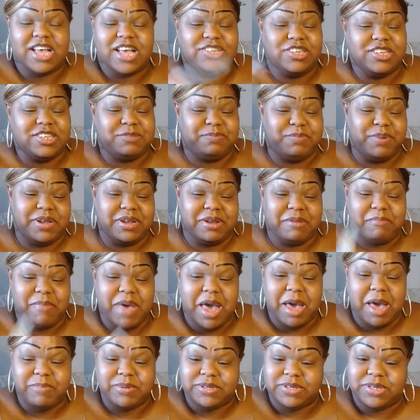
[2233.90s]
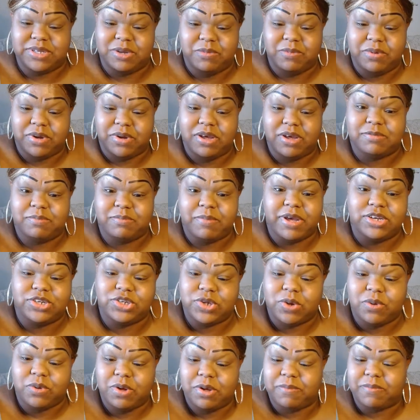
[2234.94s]
I should spin the map to see what else may
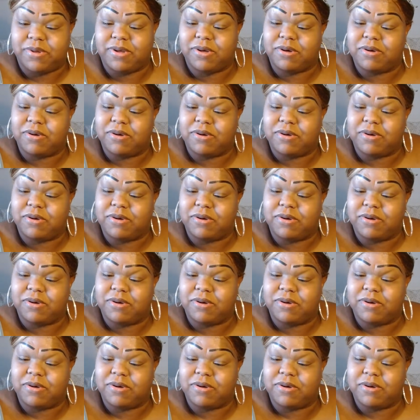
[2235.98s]
show up